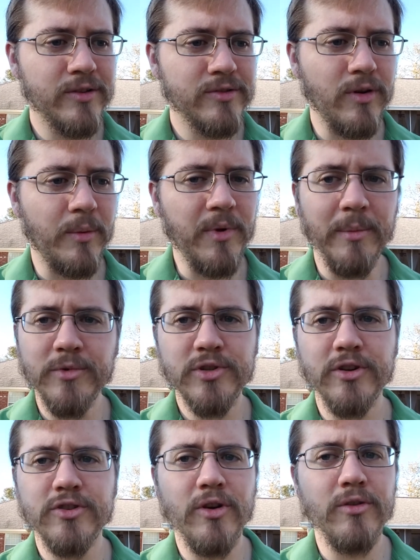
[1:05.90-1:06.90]
I'm just
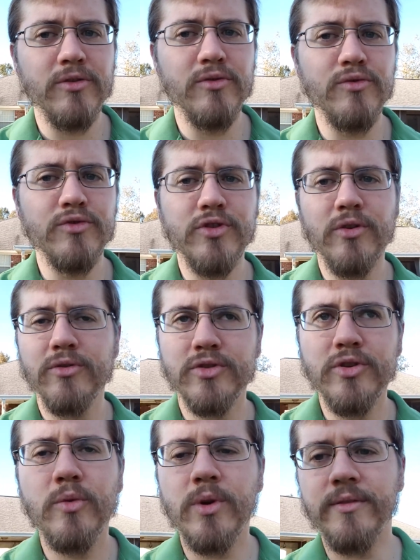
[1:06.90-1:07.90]
going to show you
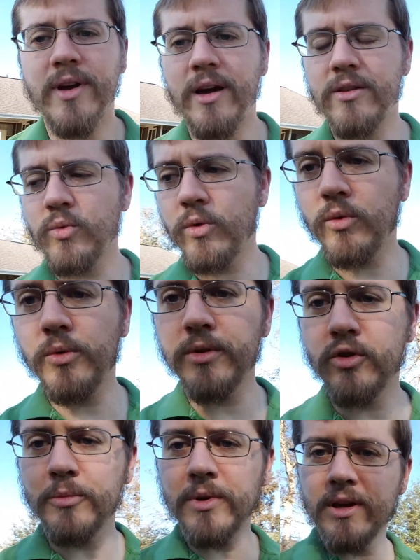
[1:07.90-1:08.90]
what I've got to work with a
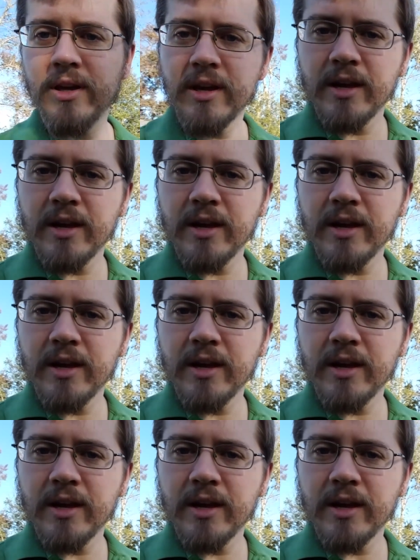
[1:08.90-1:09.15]
little bit.